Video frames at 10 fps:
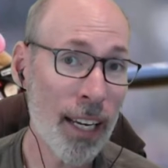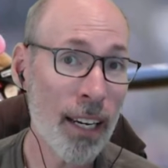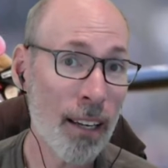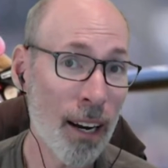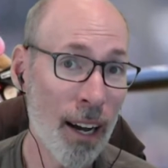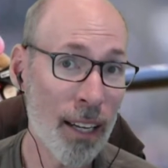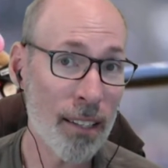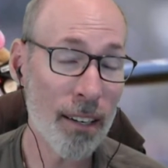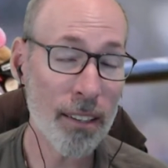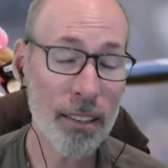eat a lot of hot
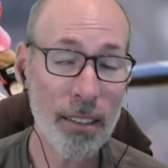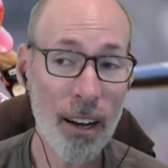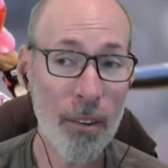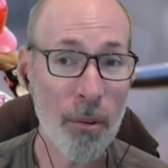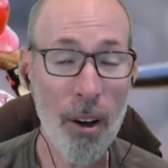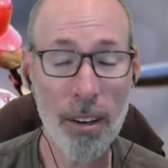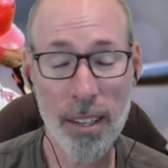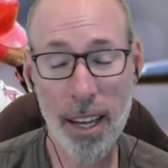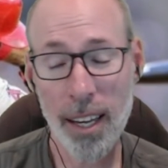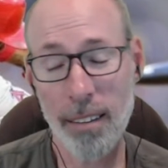dogs. On the wrong
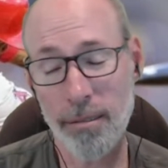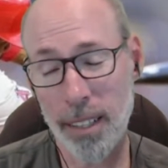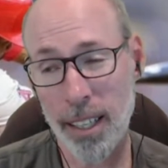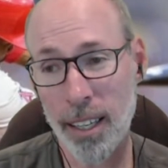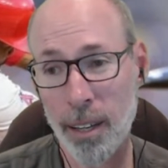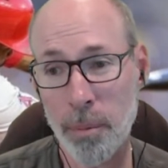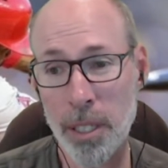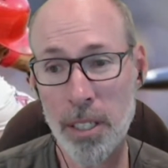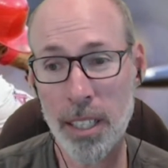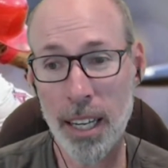day, I'd be
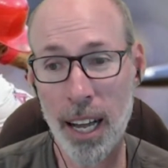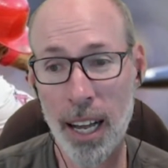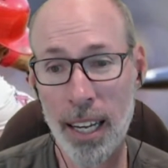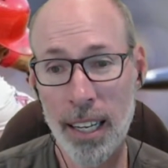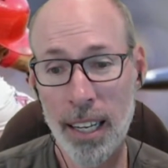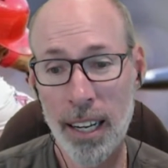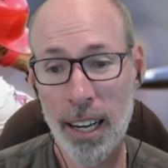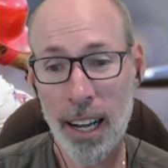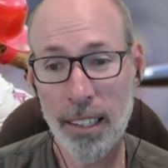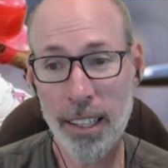just a guy.
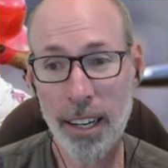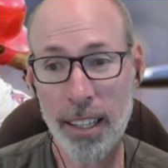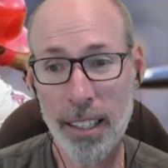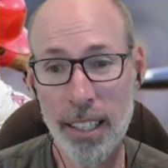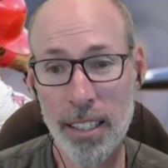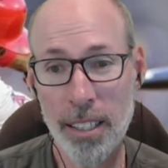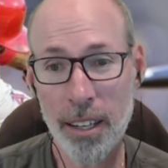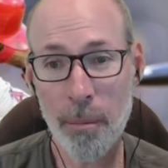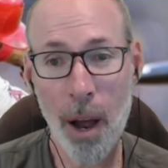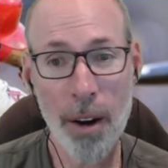Looking at the list here,
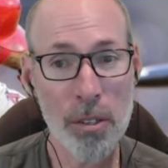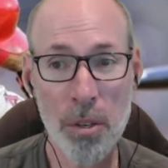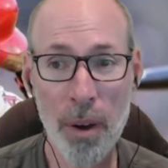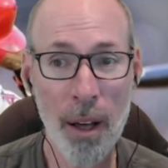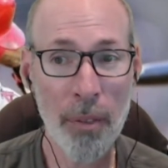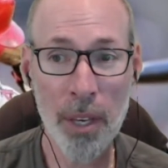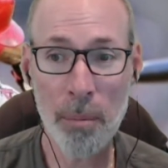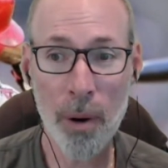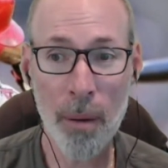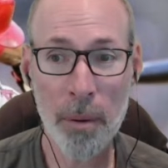Armando's too healthy. He
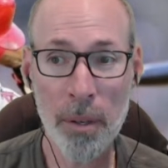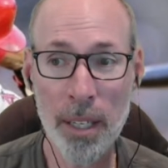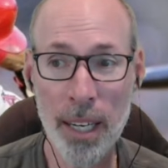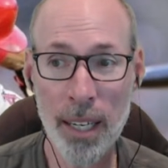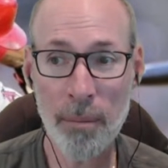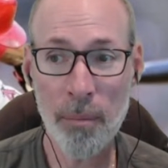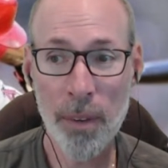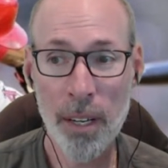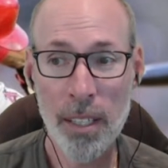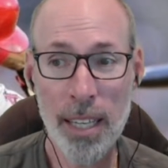probably wouldn't eat them.
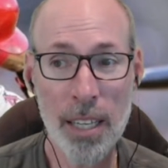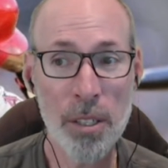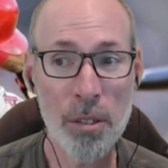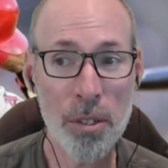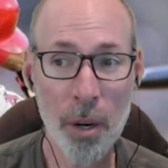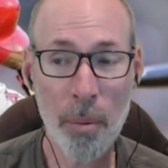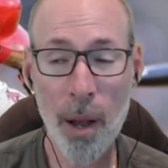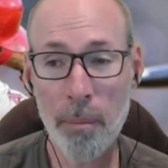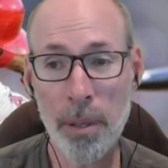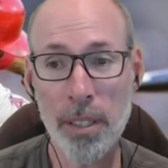Ted Schuster could
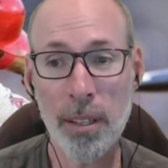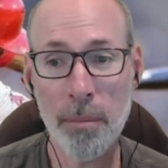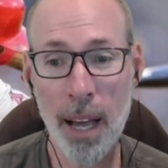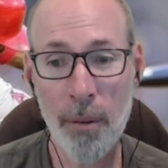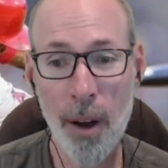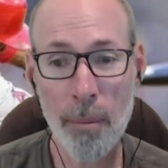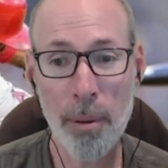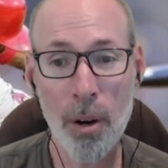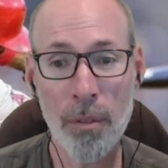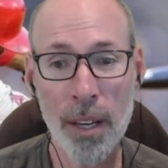probably put some down. Rob
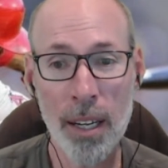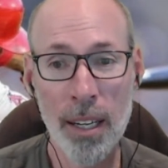Povia.